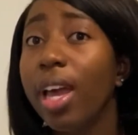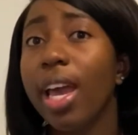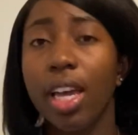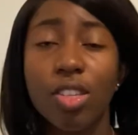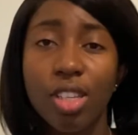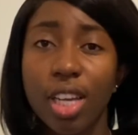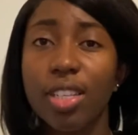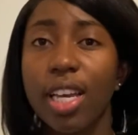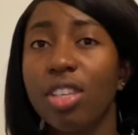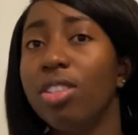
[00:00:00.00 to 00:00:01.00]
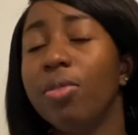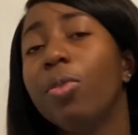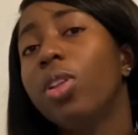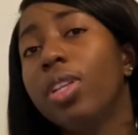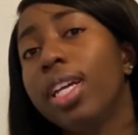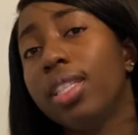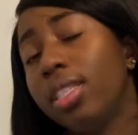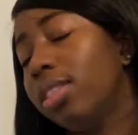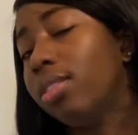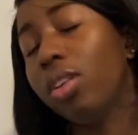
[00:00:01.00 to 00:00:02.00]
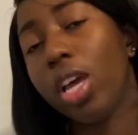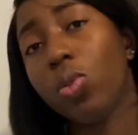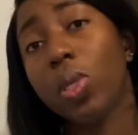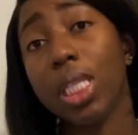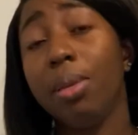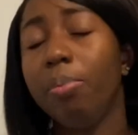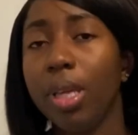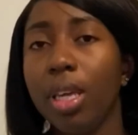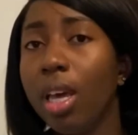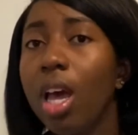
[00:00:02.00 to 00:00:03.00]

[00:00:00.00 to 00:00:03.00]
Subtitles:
engineers actually fall under NOCB.